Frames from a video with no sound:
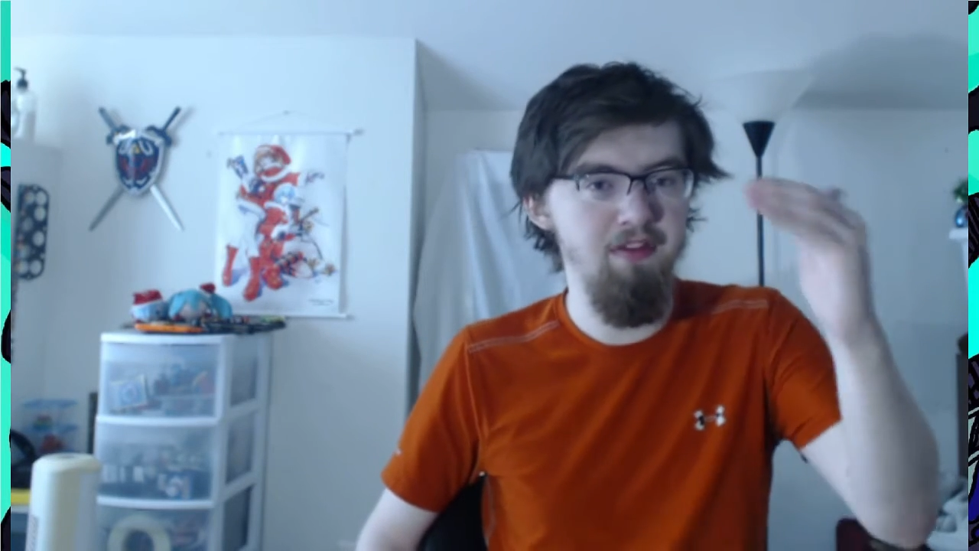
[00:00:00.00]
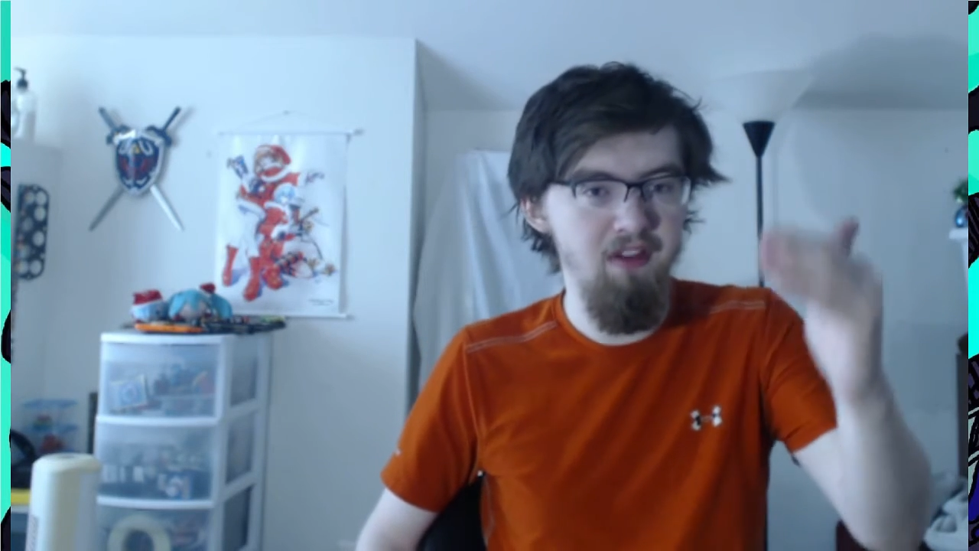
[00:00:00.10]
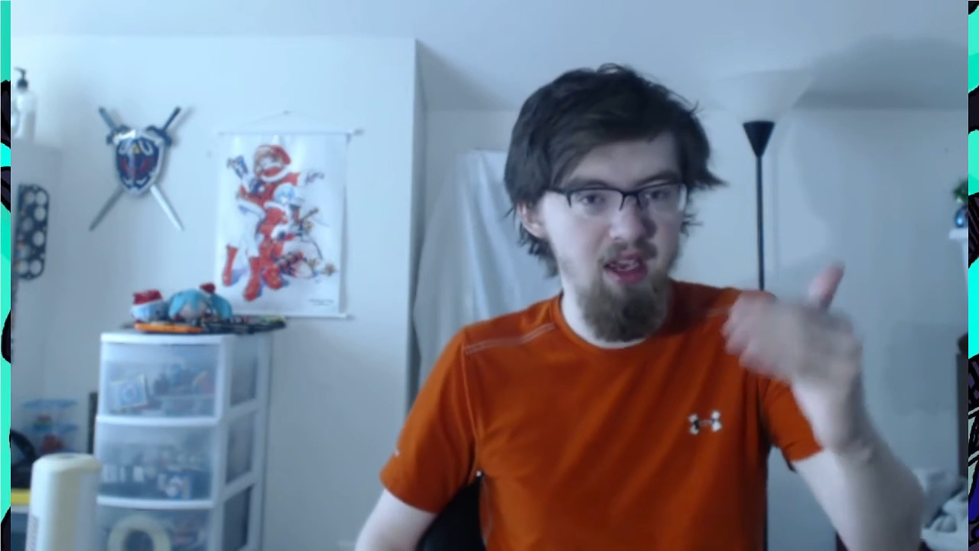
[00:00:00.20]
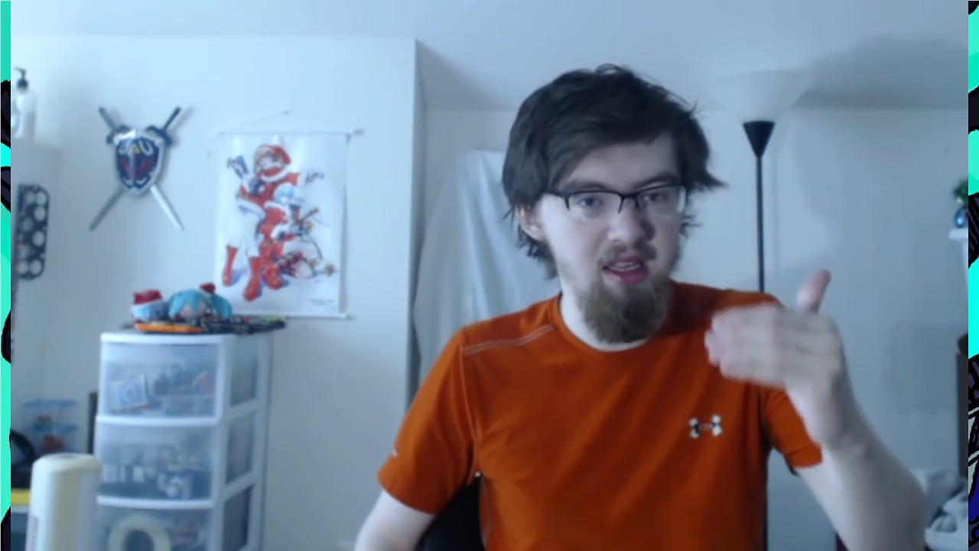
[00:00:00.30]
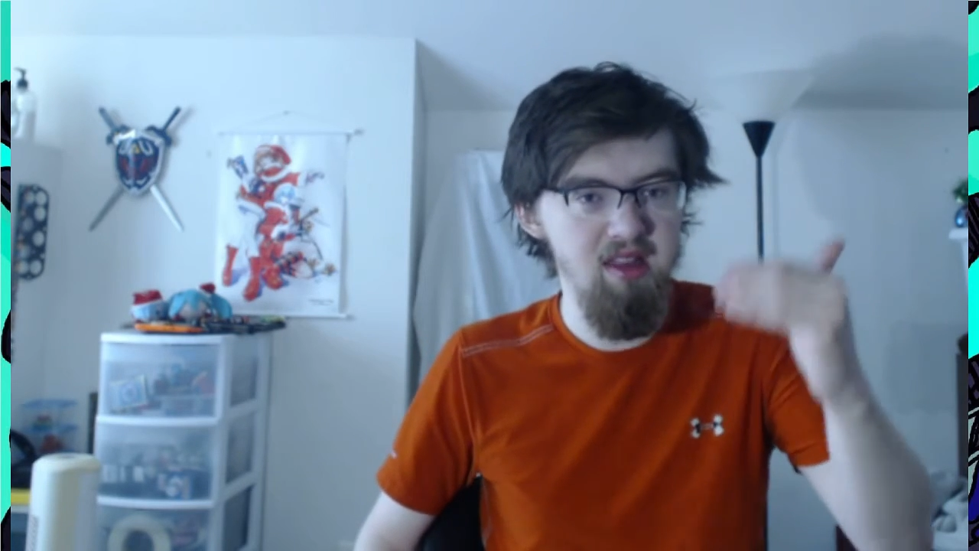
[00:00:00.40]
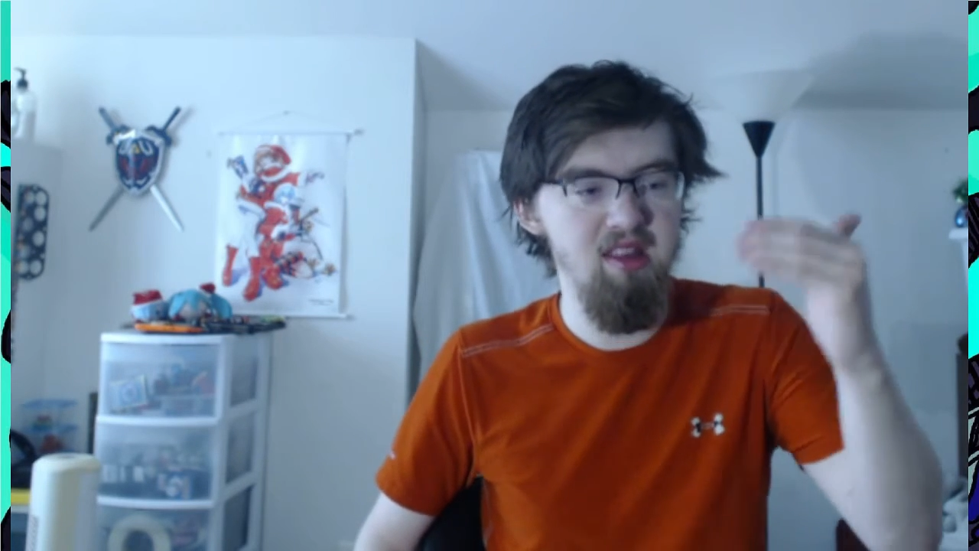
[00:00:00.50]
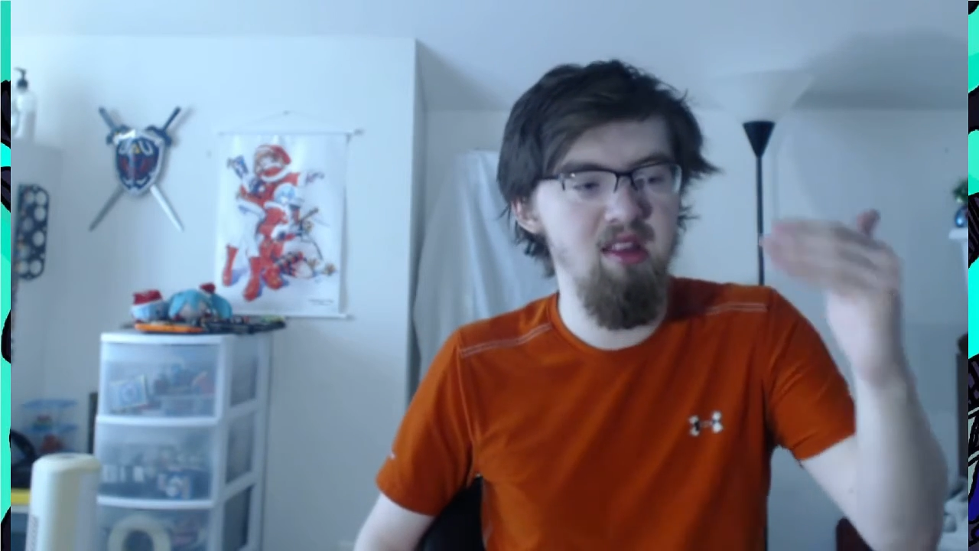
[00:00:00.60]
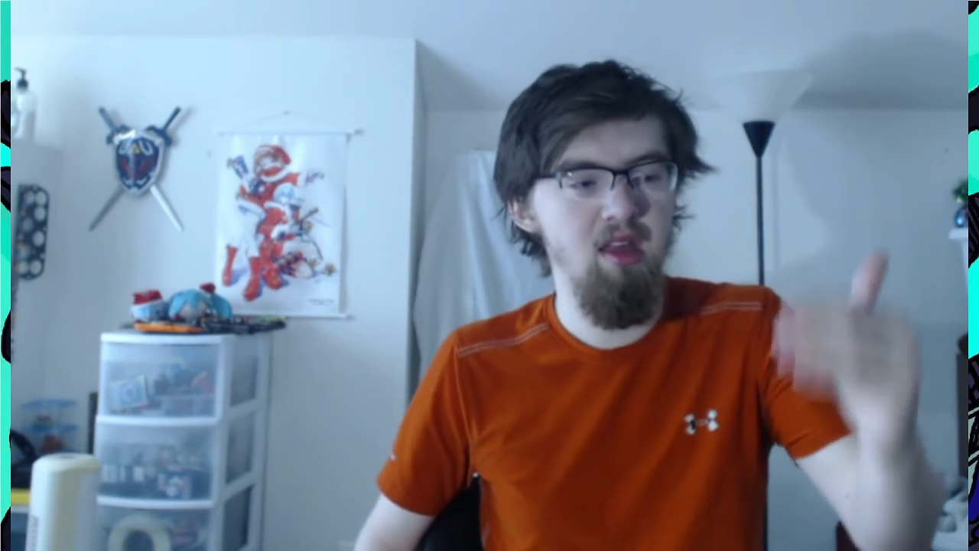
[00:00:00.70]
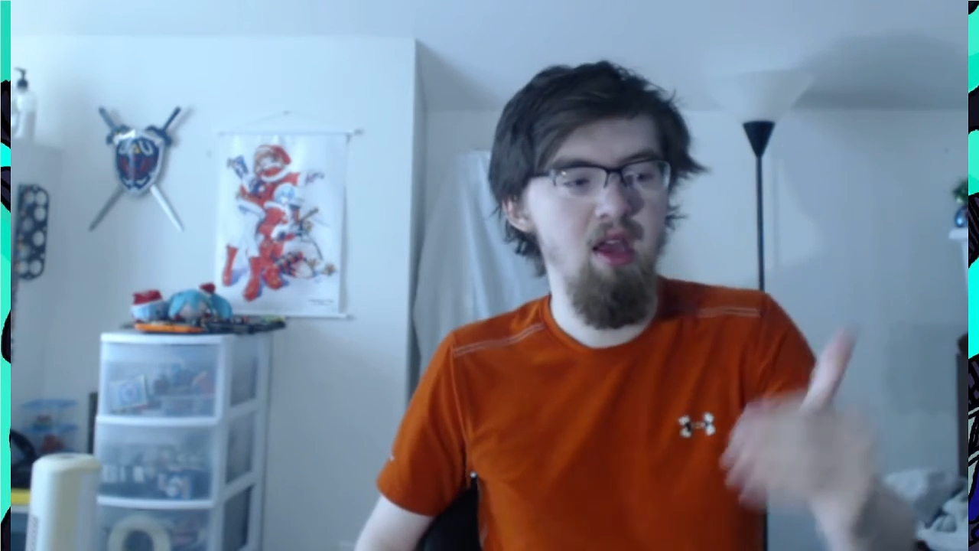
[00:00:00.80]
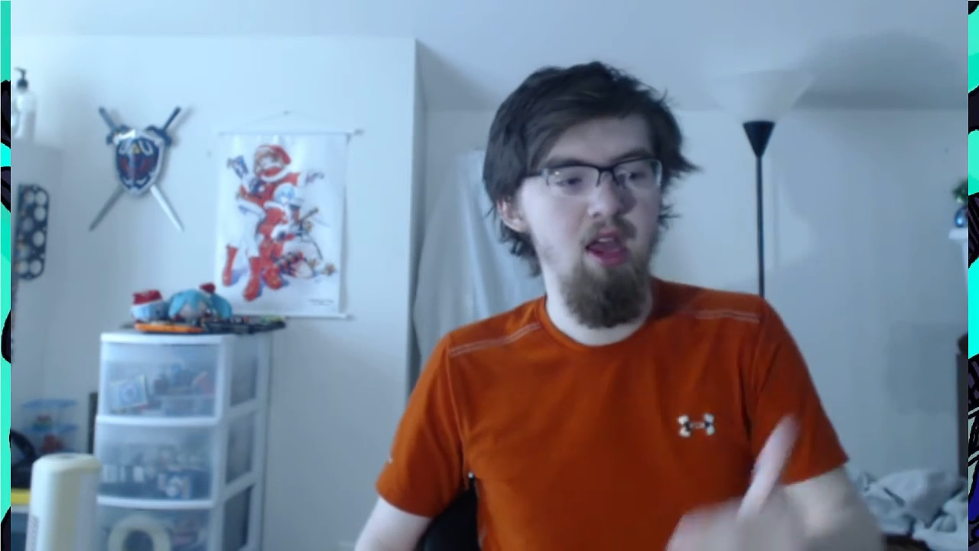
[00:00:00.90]
fights,
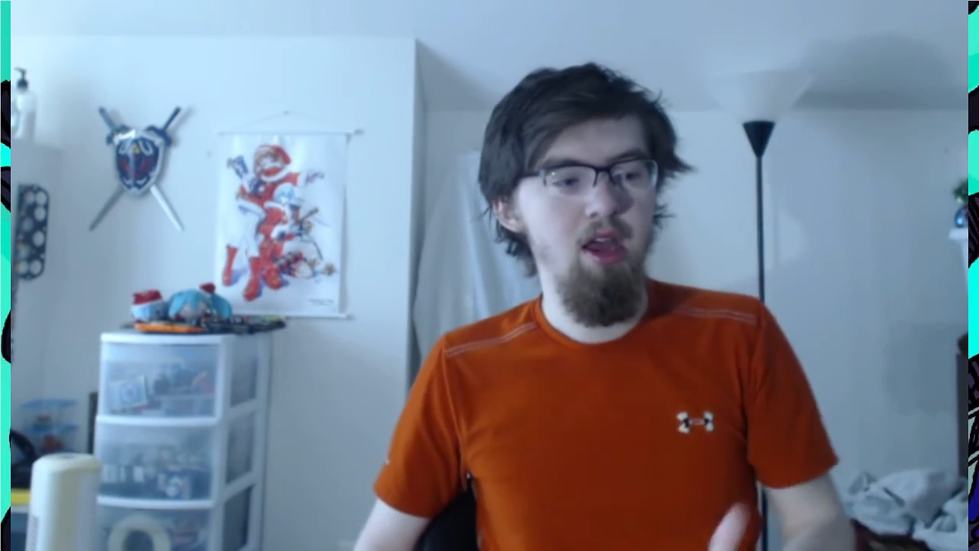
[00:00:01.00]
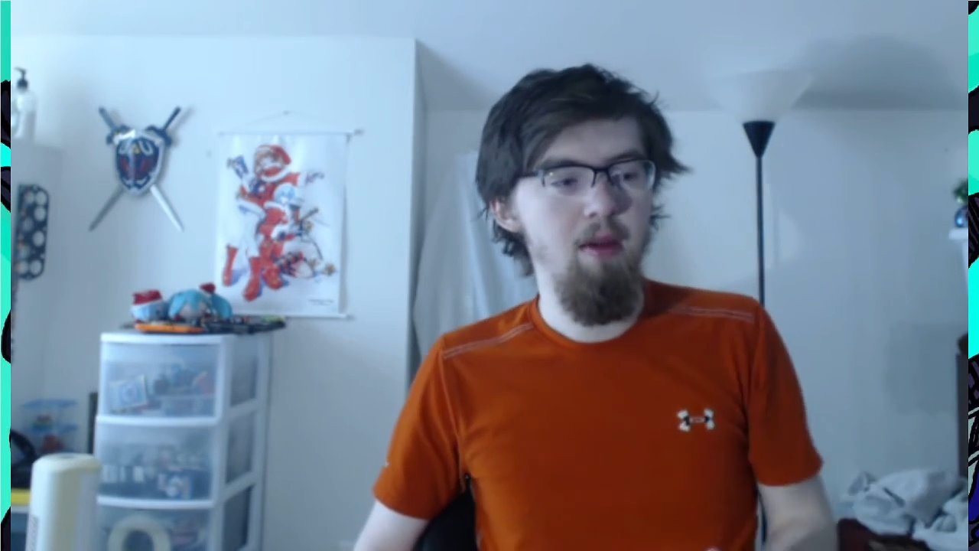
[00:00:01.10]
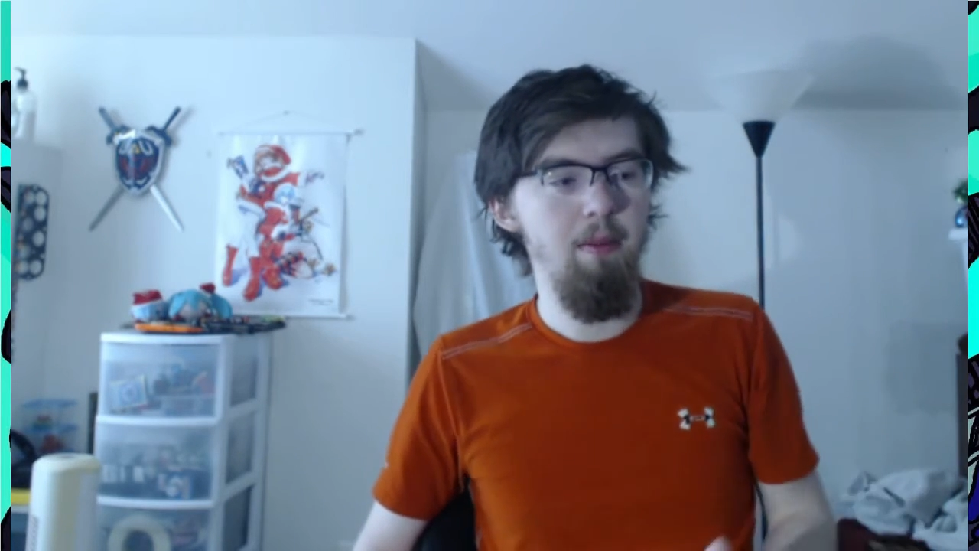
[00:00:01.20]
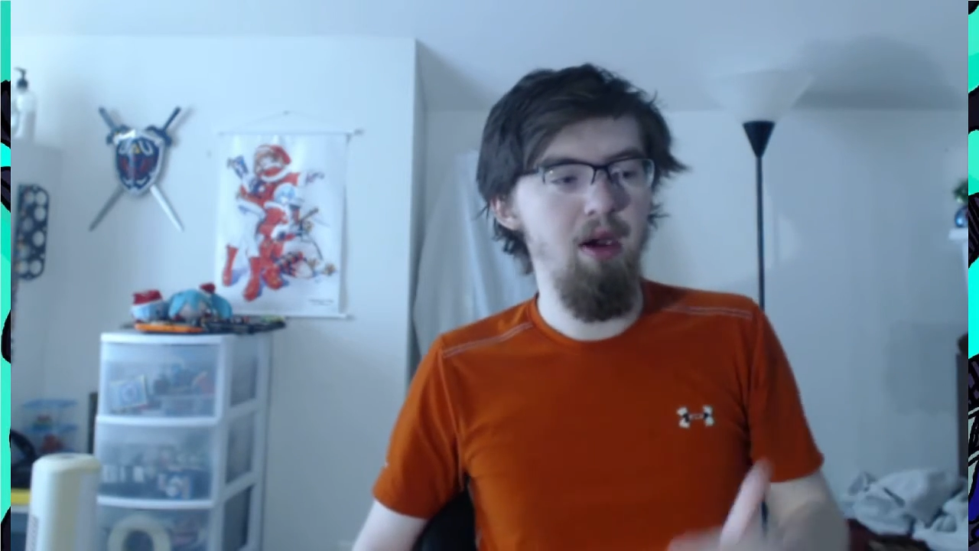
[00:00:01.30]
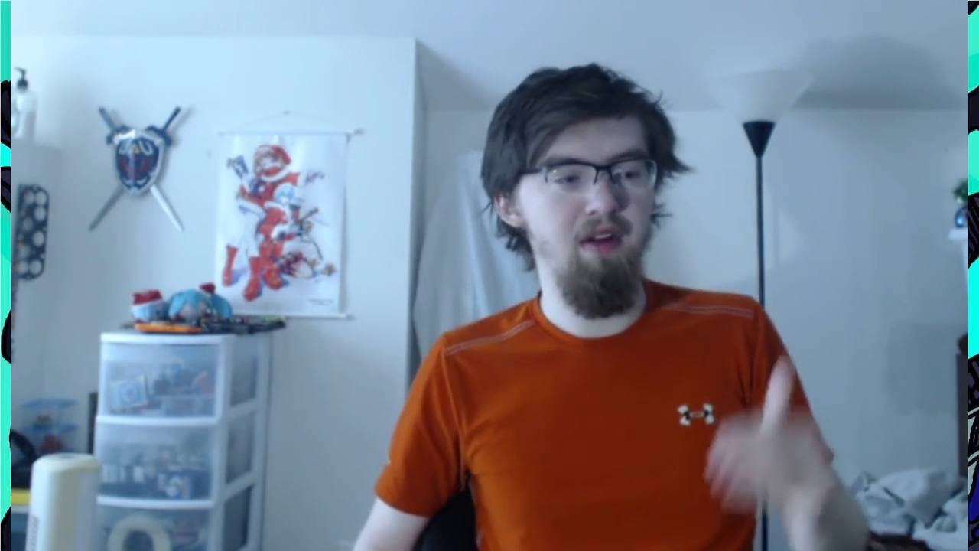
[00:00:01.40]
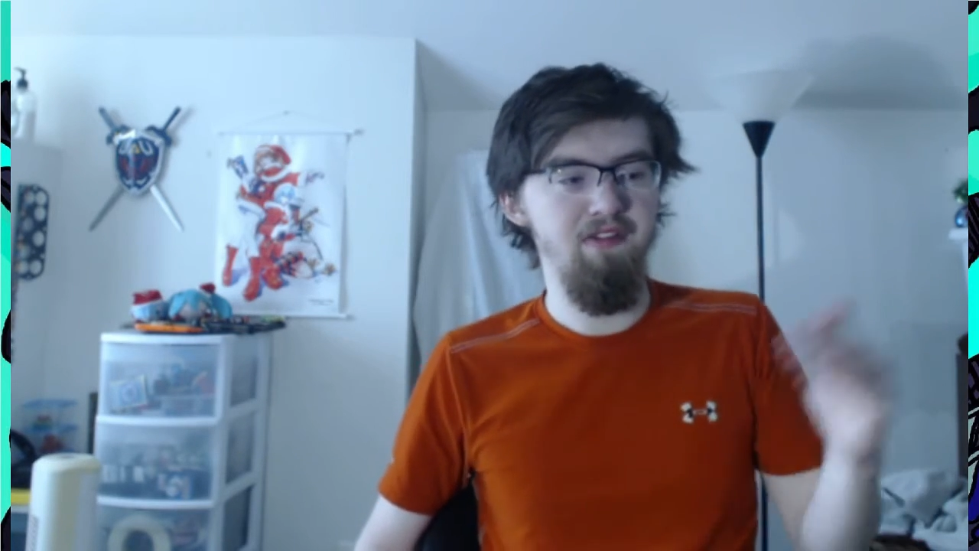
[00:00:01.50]
but